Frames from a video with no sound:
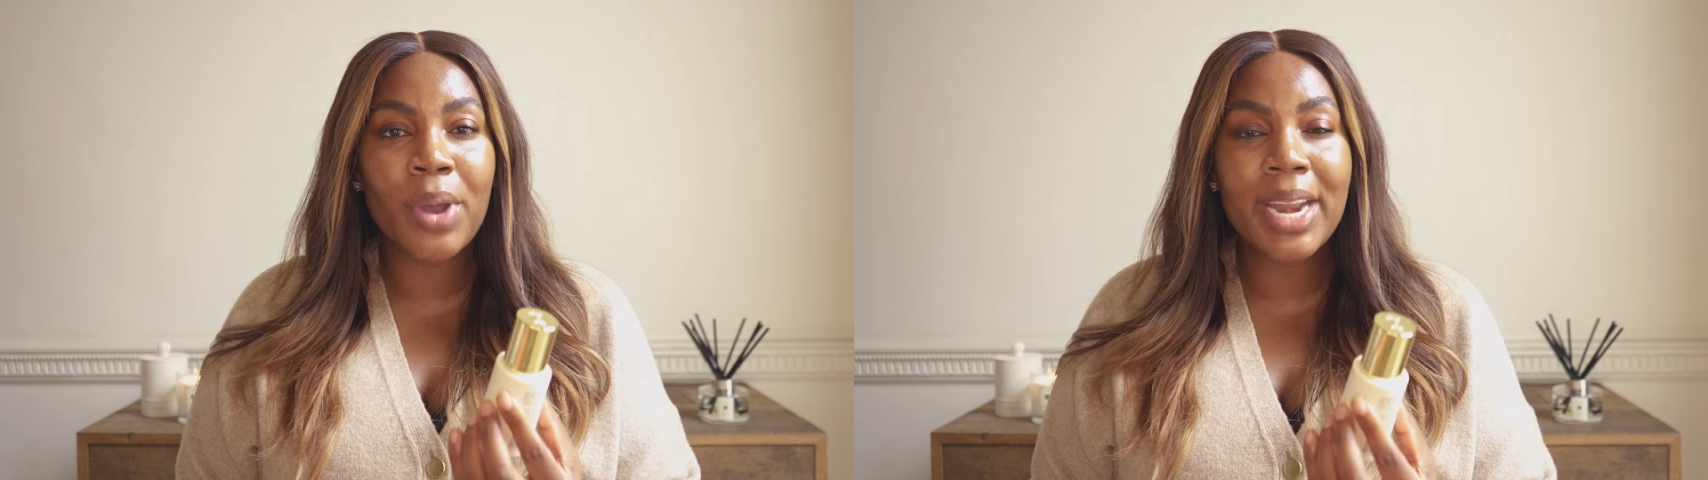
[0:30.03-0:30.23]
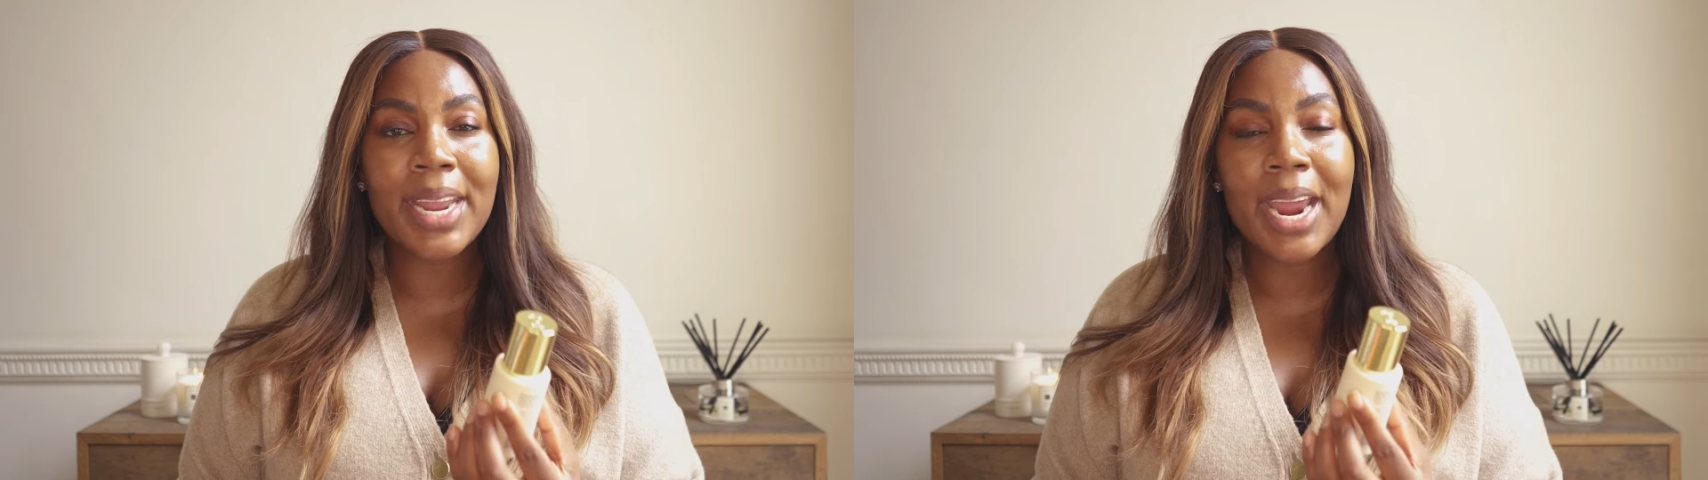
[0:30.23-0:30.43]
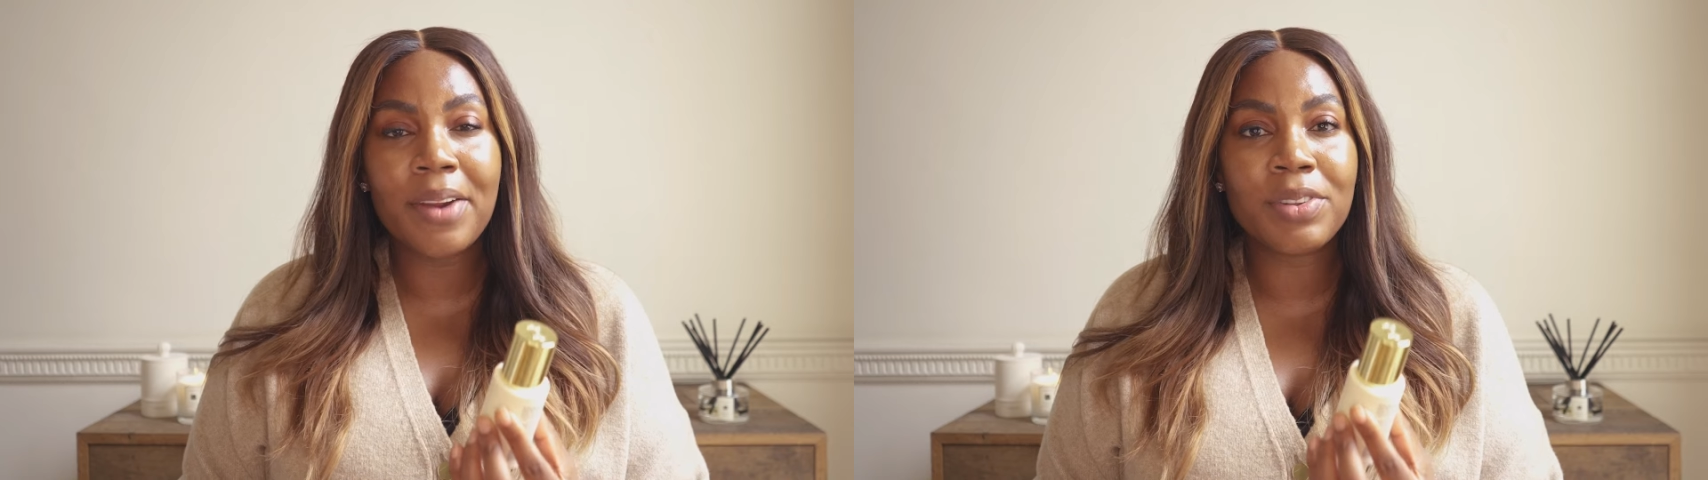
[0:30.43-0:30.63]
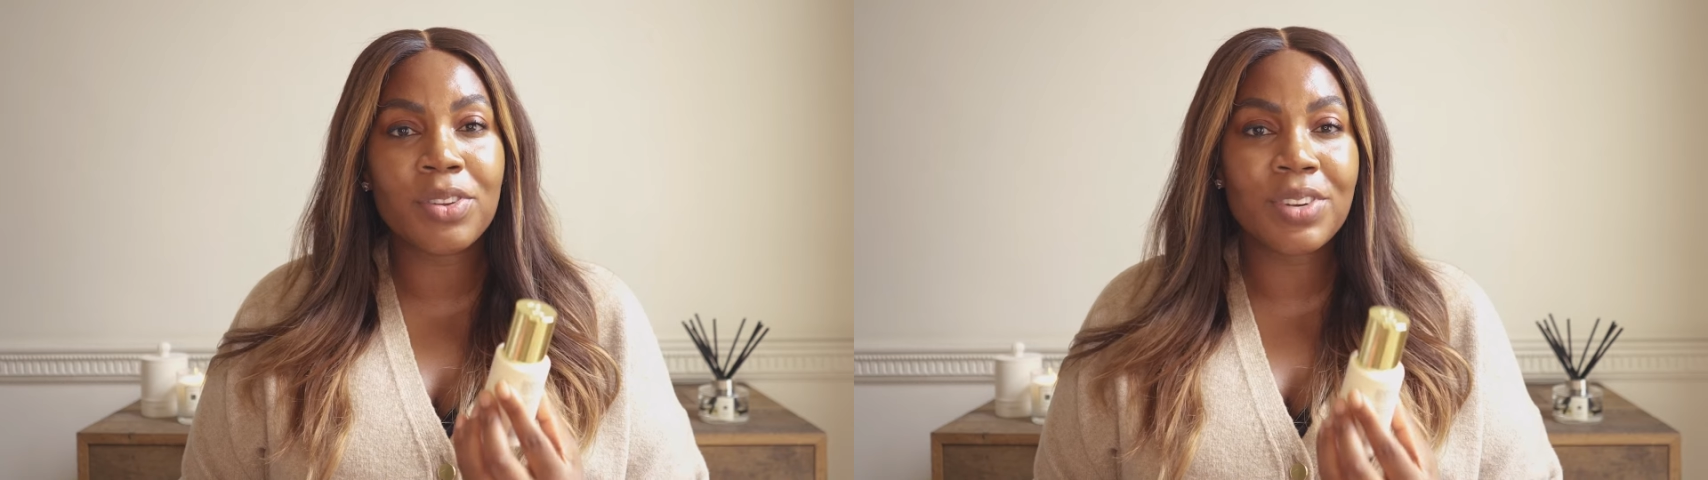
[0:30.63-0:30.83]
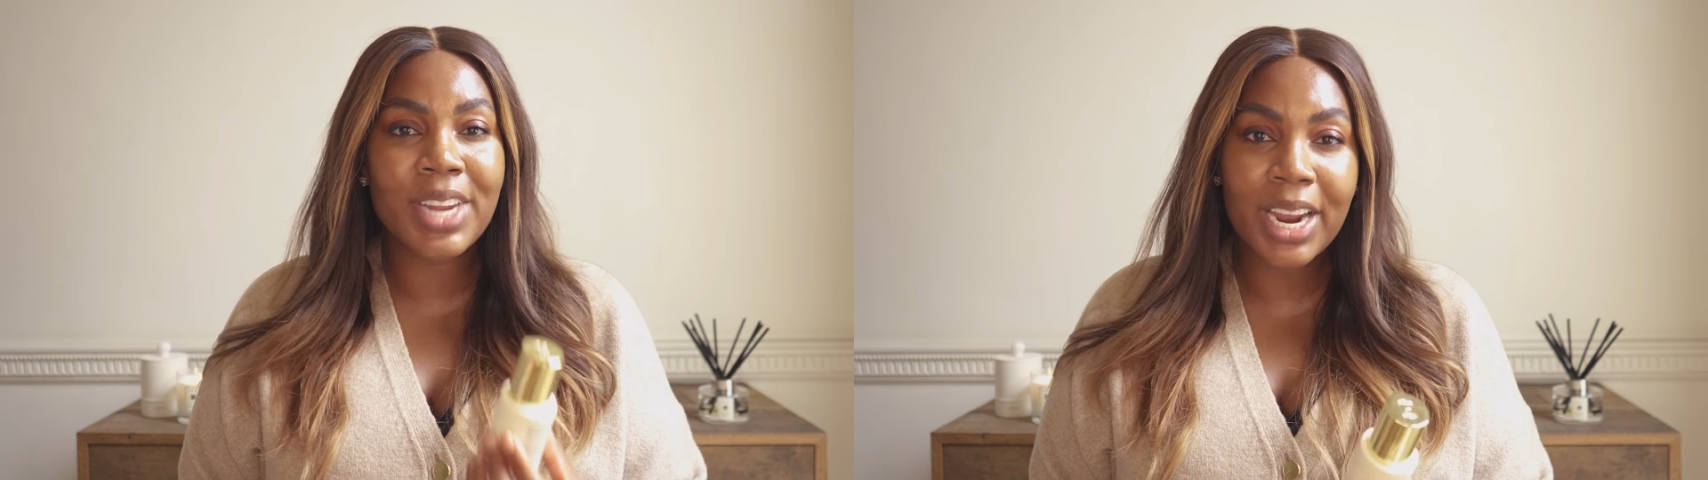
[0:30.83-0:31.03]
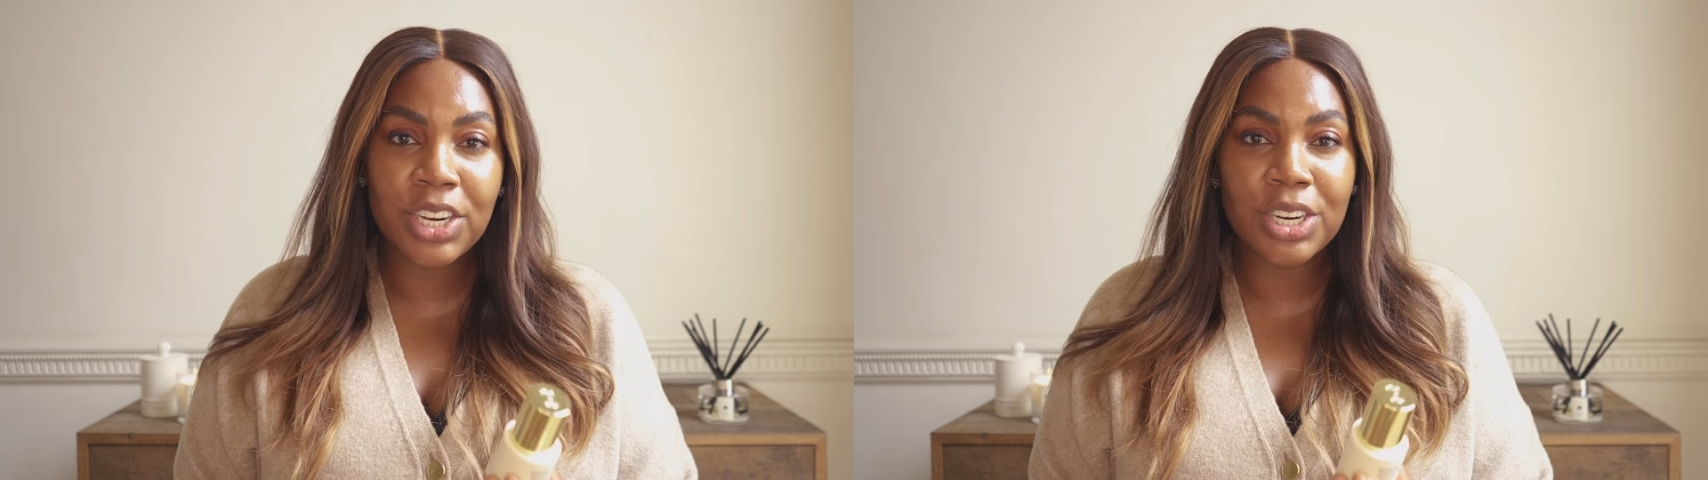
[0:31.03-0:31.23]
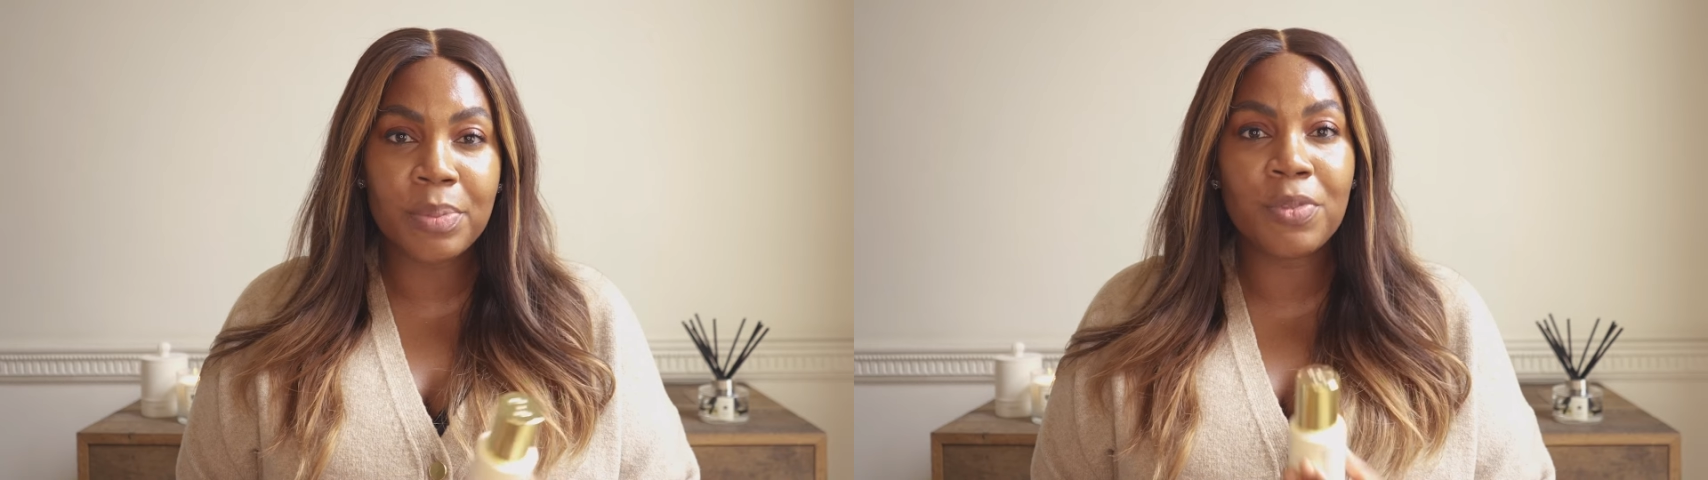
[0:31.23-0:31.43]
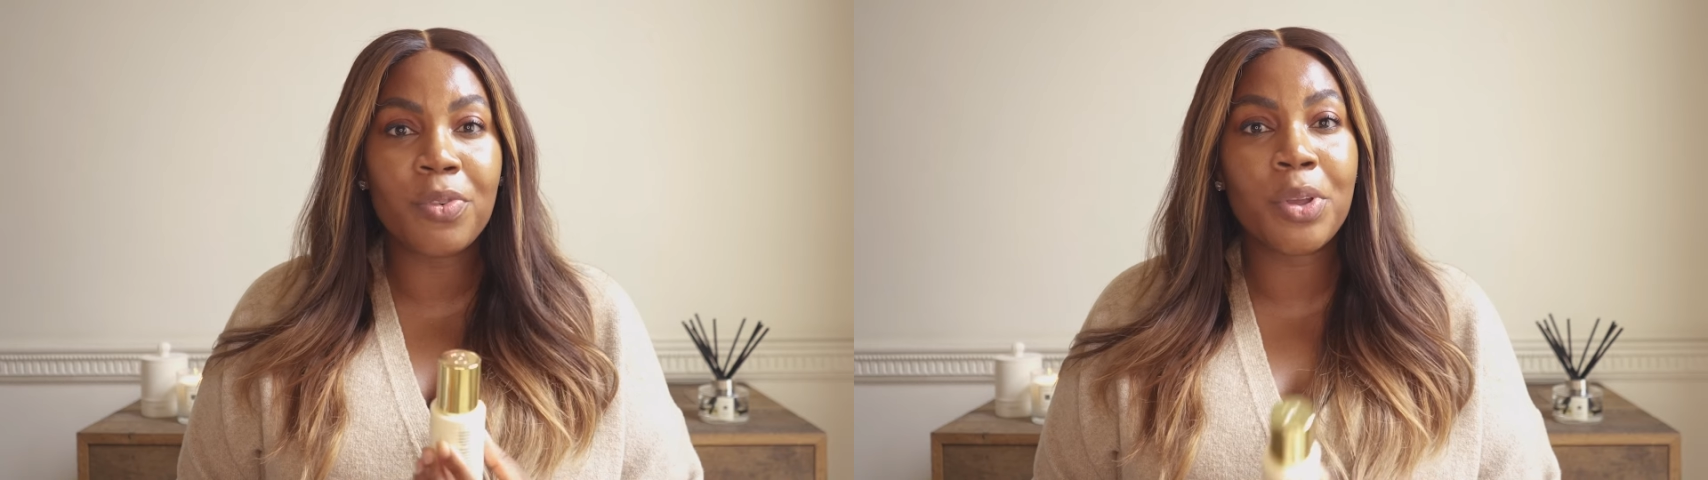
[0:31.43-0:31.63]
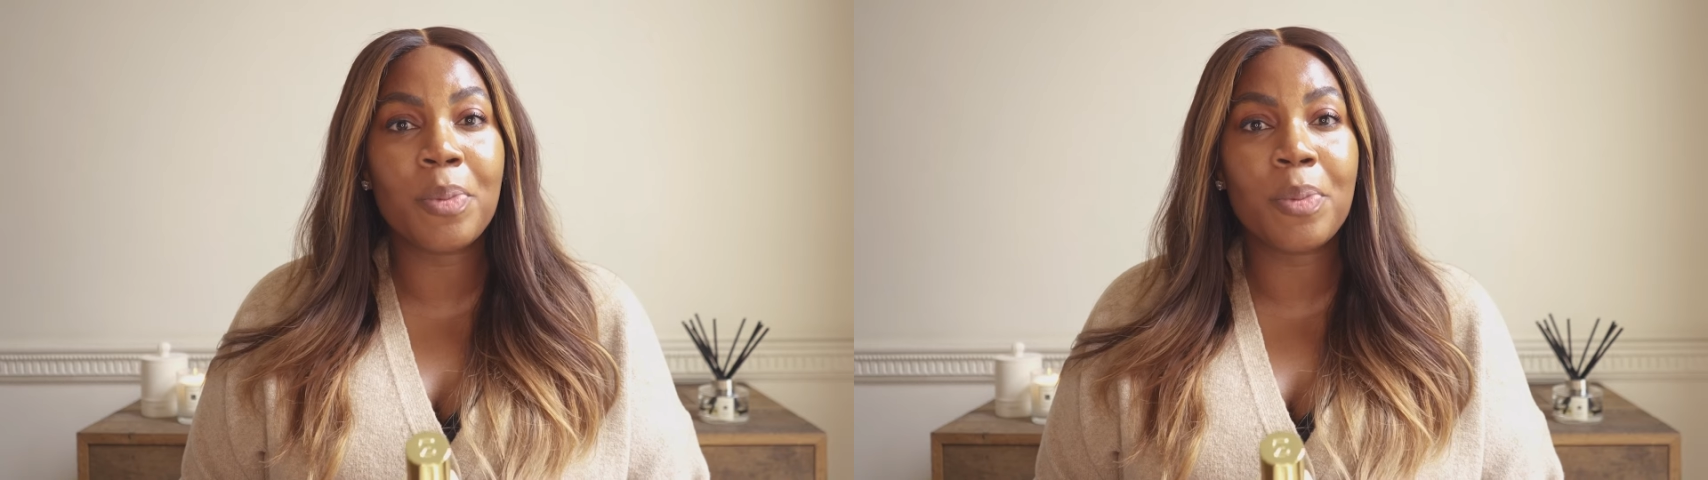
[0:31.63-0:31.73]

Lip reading: or any areas of texture before